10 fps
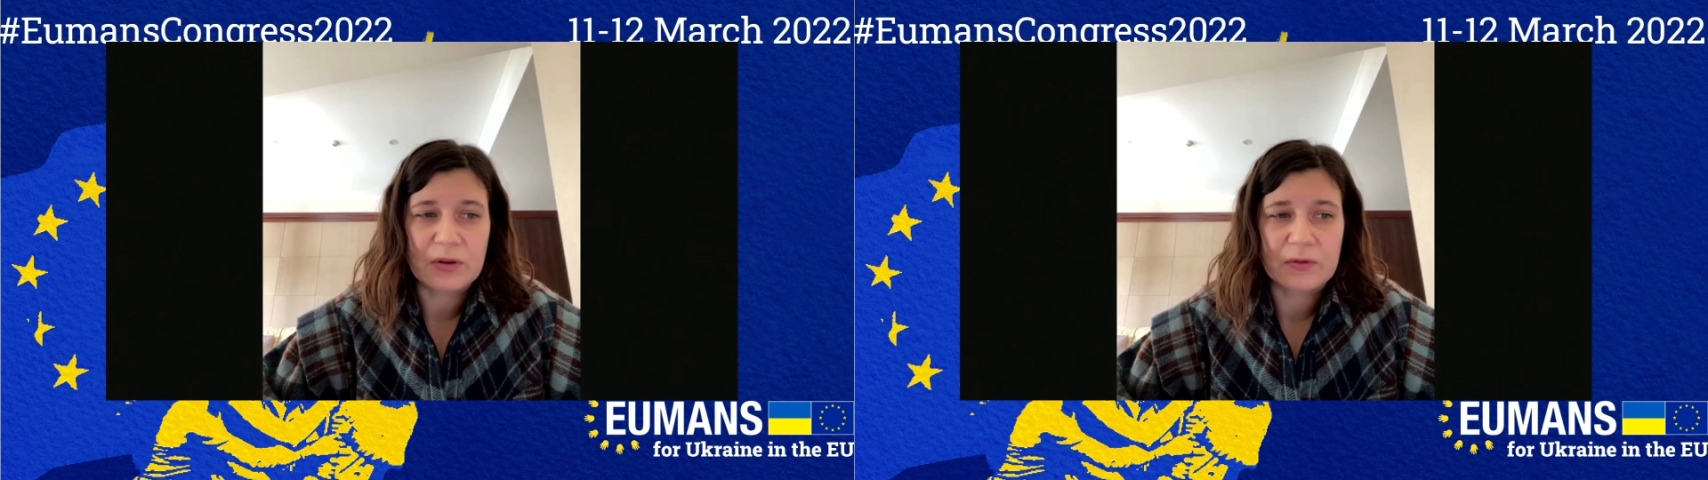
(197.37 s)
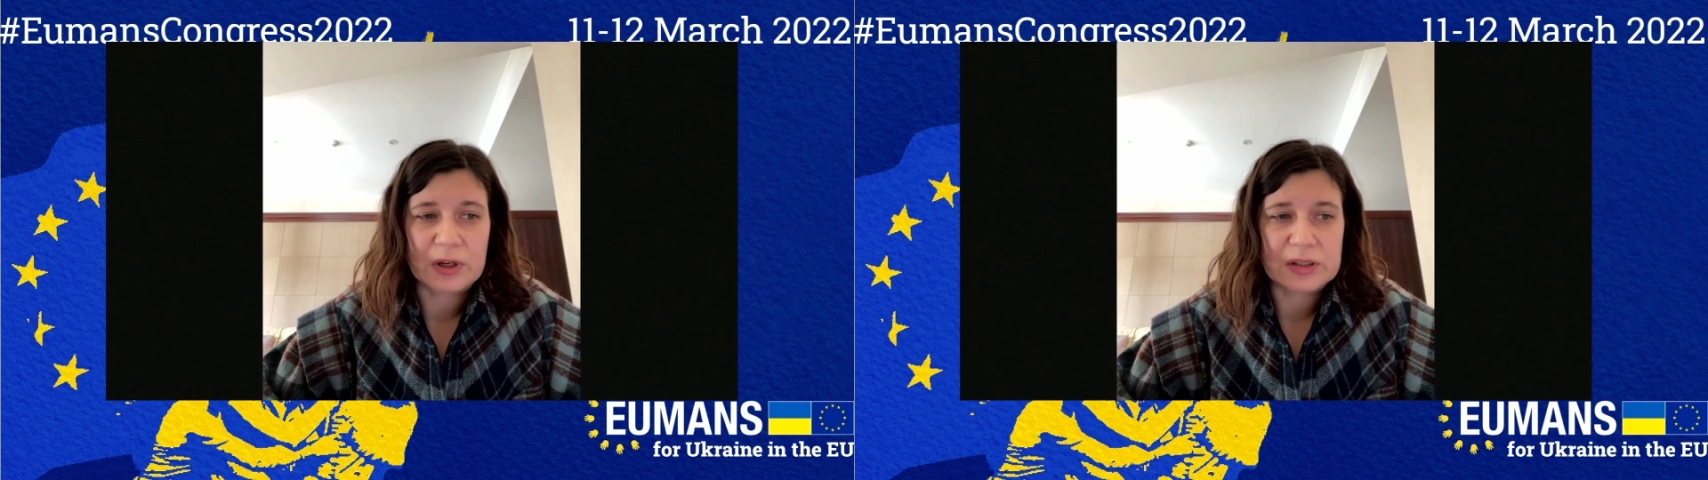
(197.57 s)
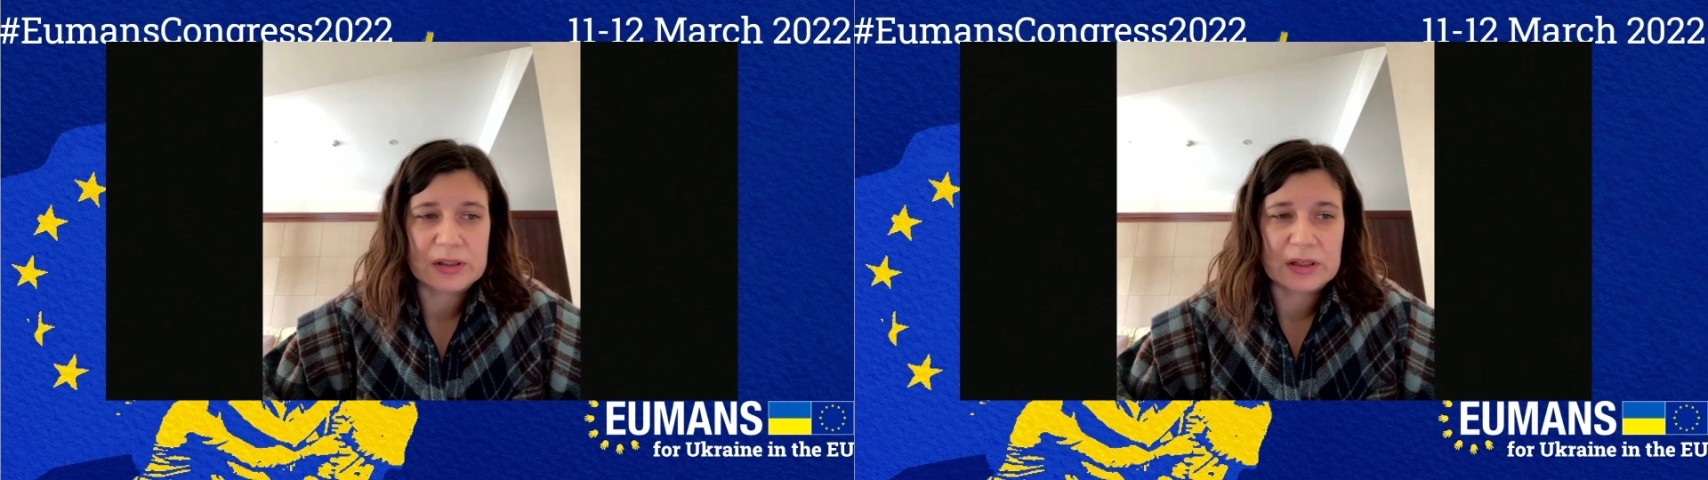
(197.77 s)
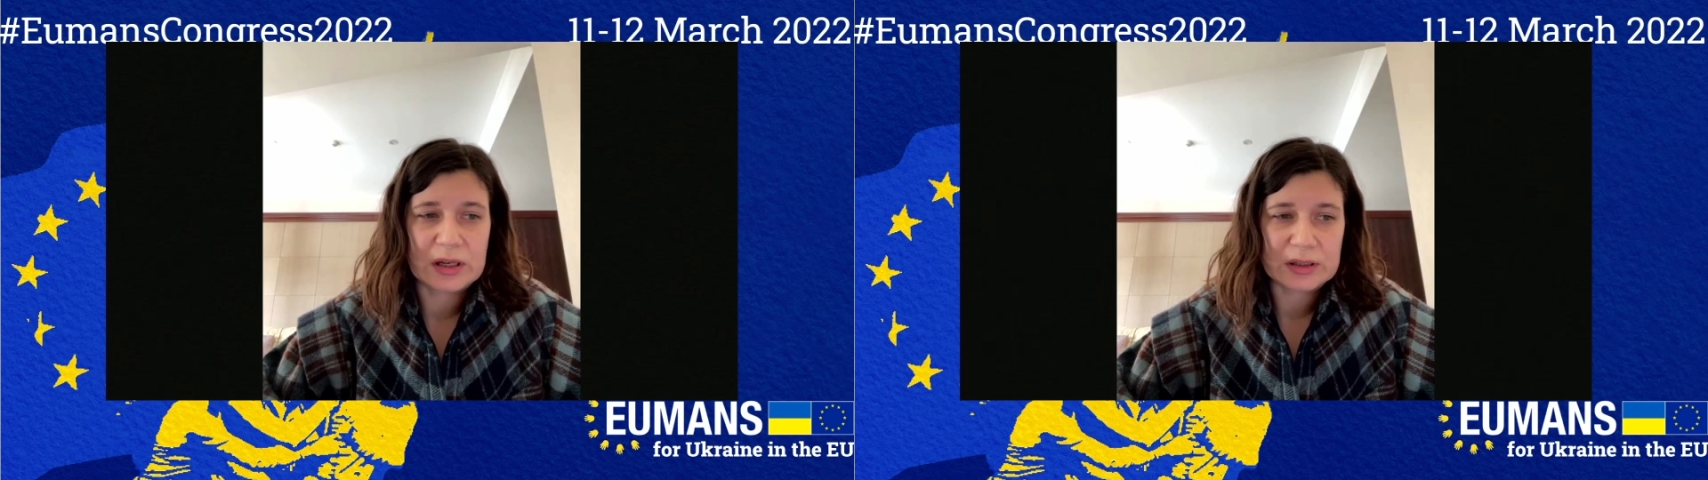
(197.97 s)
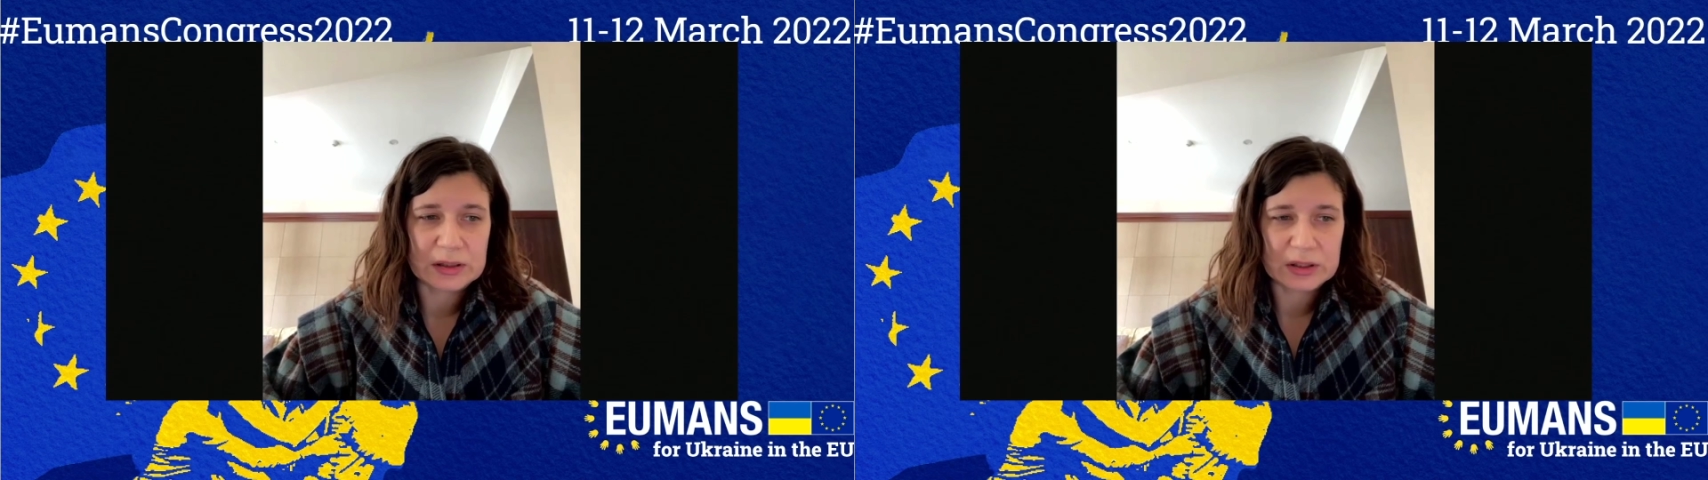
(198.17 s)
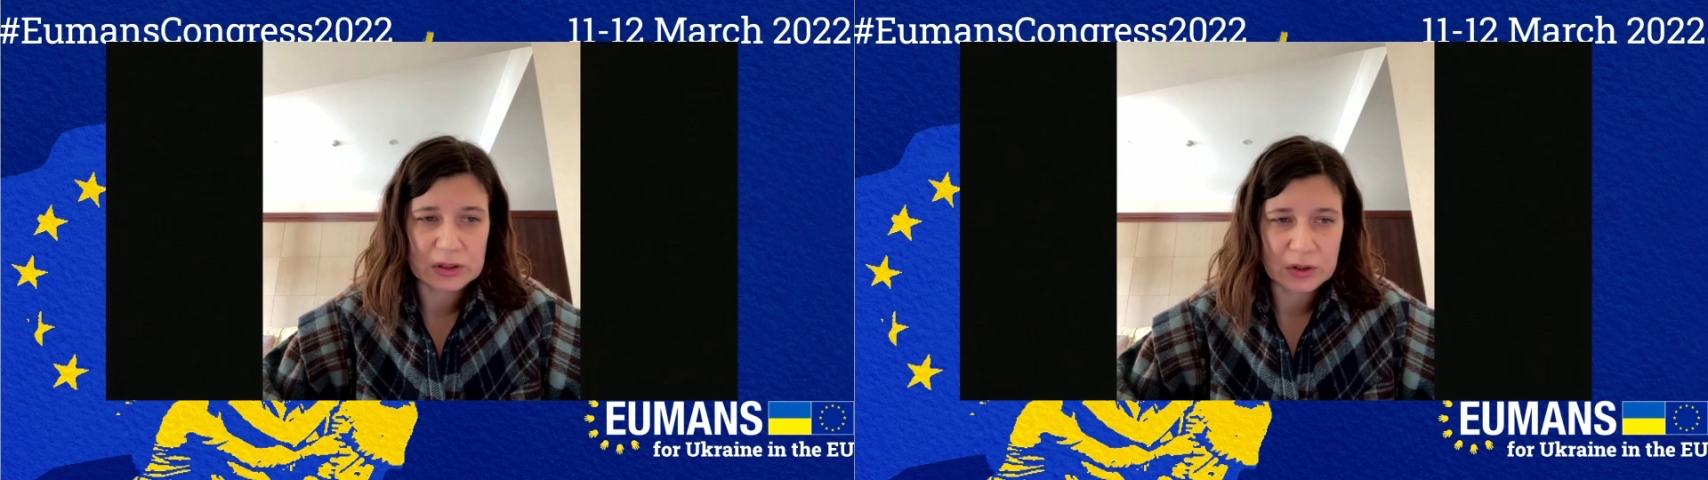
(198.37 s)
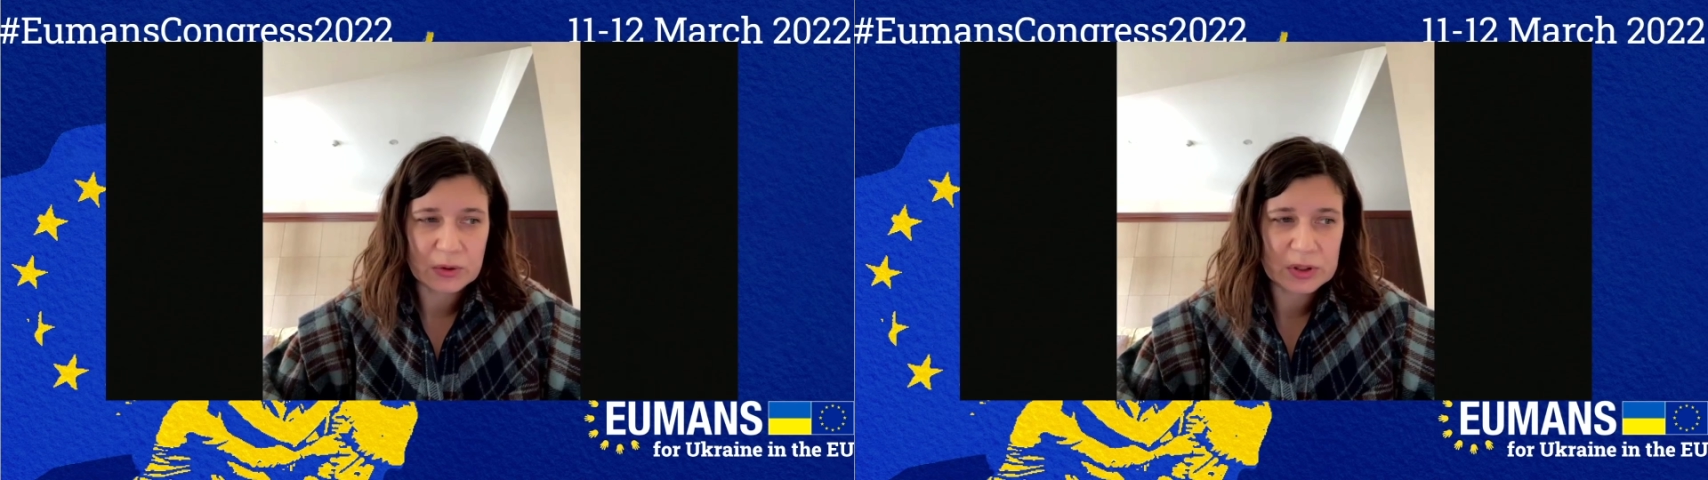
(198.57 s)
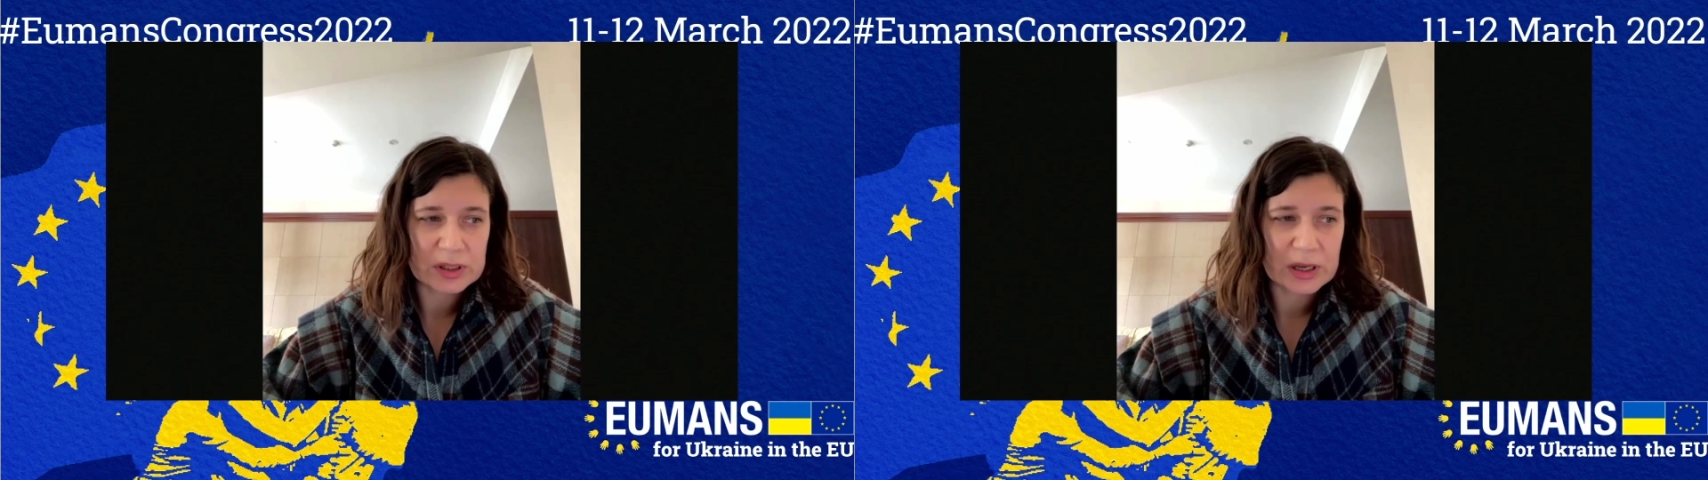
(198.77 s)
of us that at least those